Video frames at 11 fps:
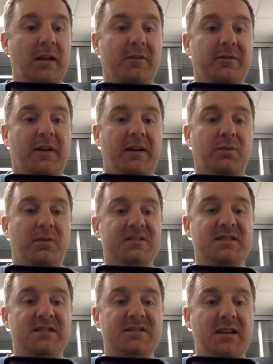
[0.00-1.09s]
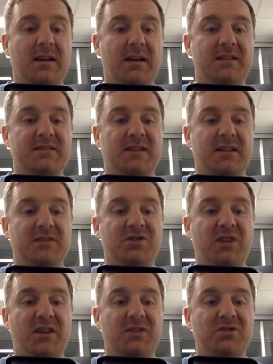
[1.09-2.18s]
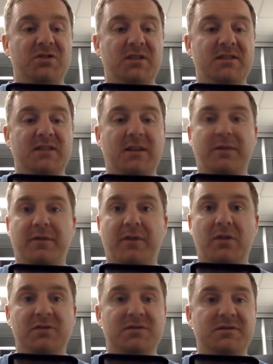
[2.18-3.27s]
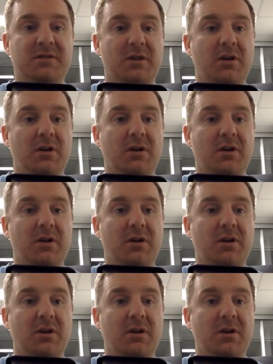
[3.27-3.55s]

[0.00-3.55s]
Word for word: In fact, what it says here is that changed is now false,